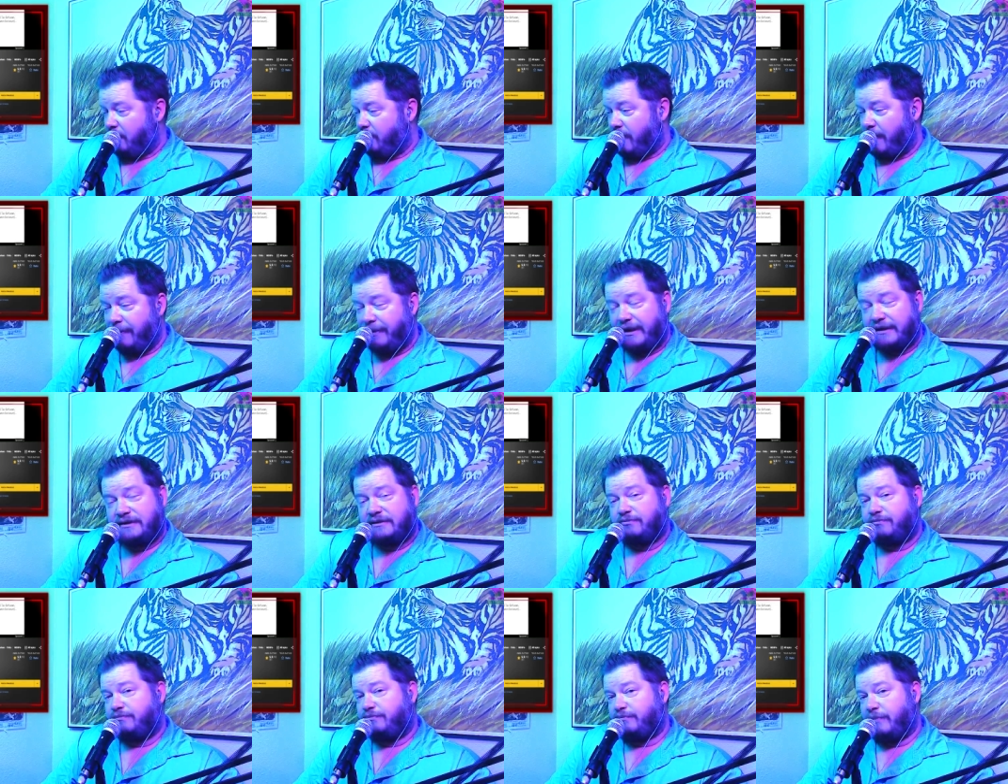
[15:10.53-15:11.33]
Maybe
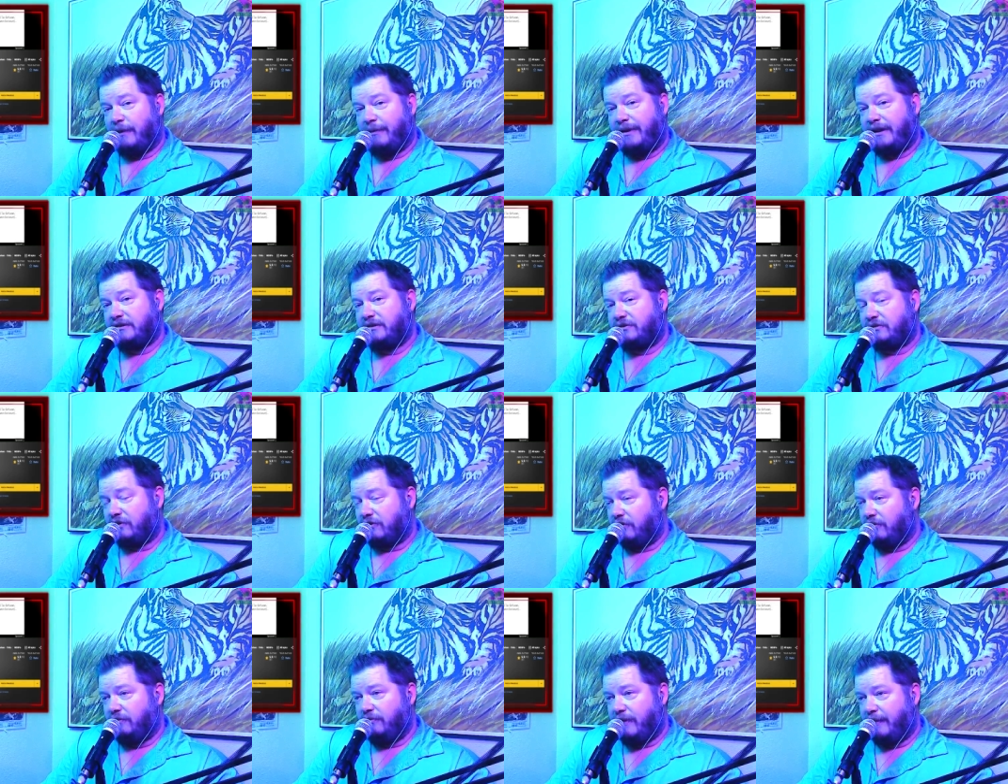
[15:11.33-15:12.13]
that's
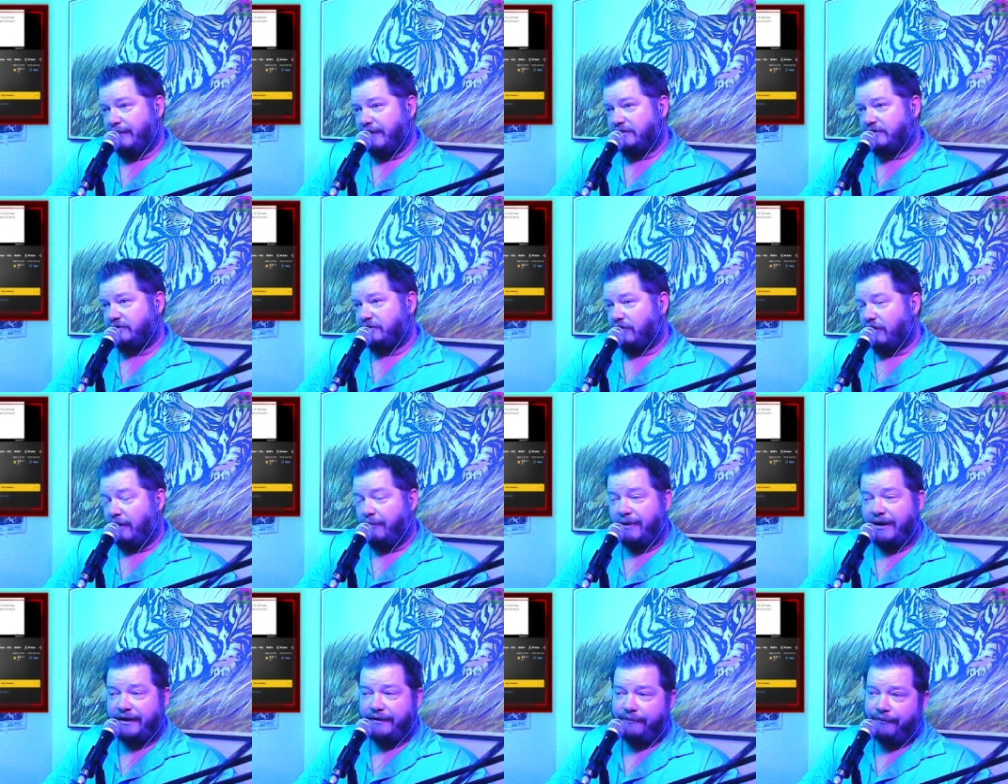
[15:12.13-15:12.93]
true. Maybe that's true.
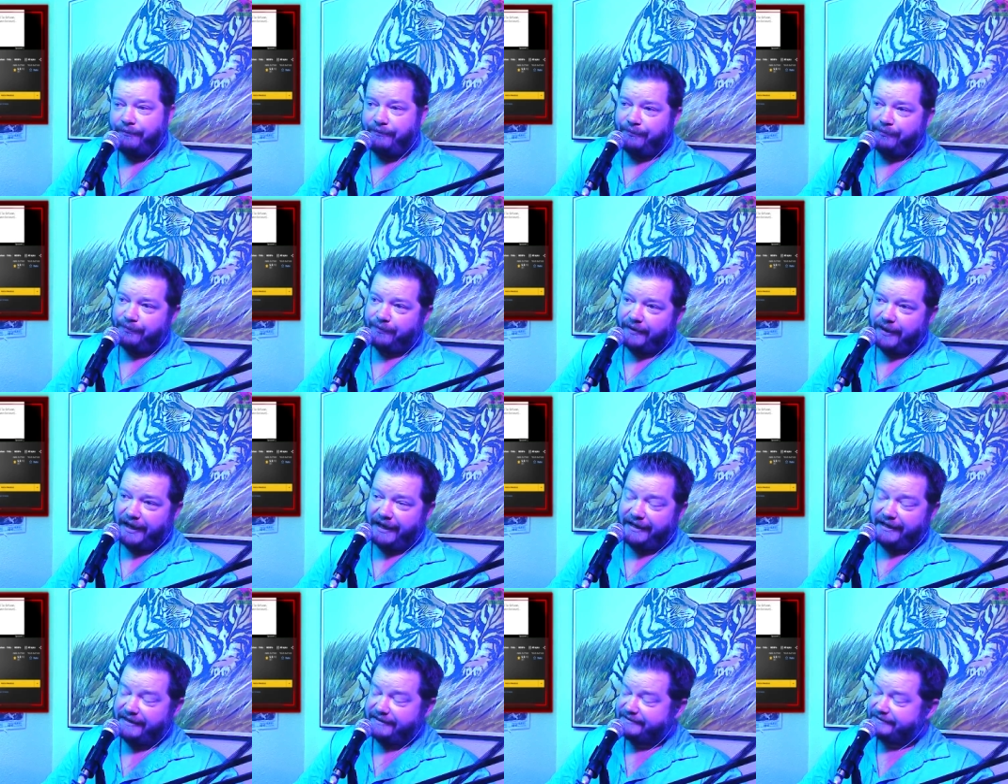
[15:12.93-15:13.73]
I mean,
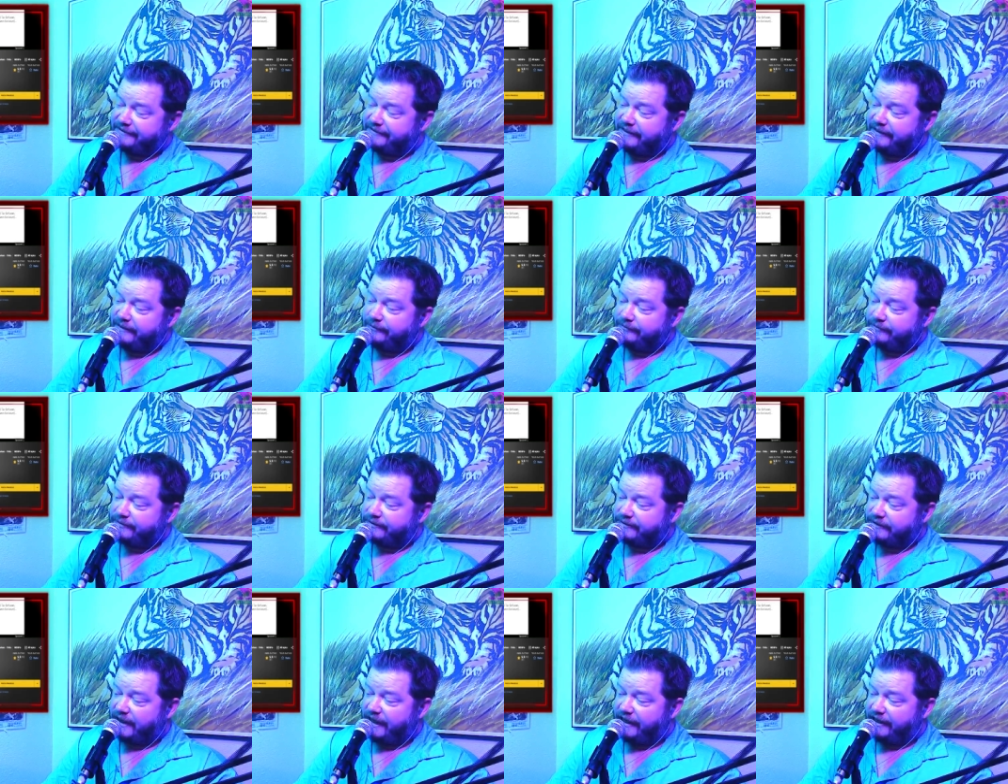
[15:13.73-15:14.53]
it
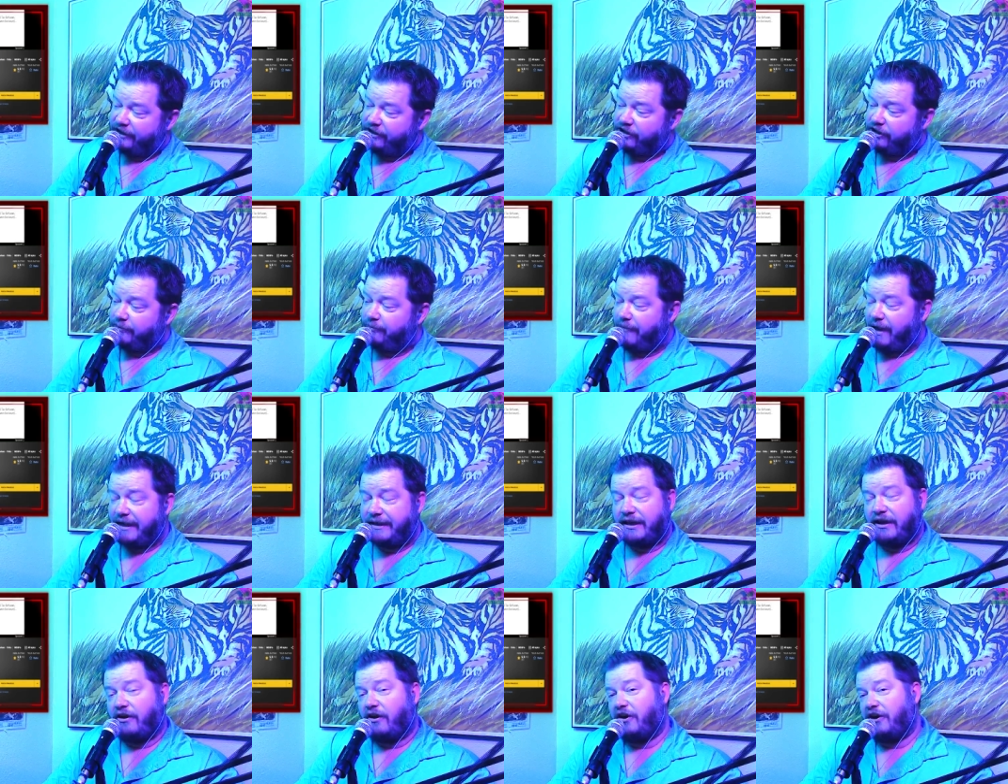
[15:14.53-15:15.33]
seems like you could
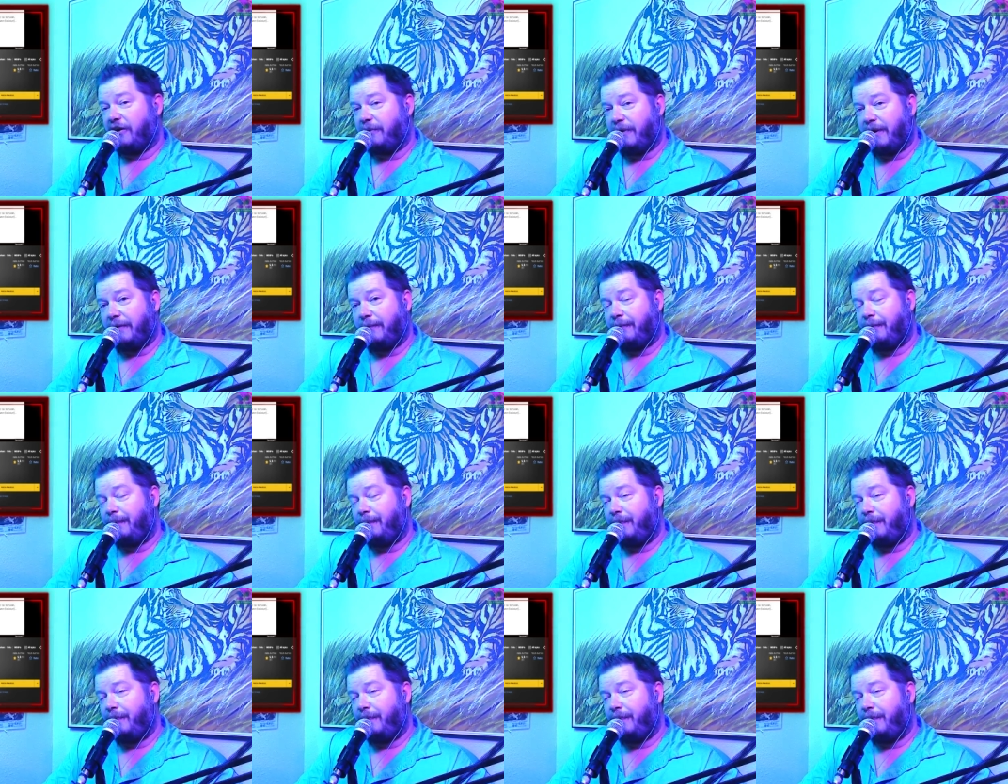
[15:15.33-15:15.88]
make that argument,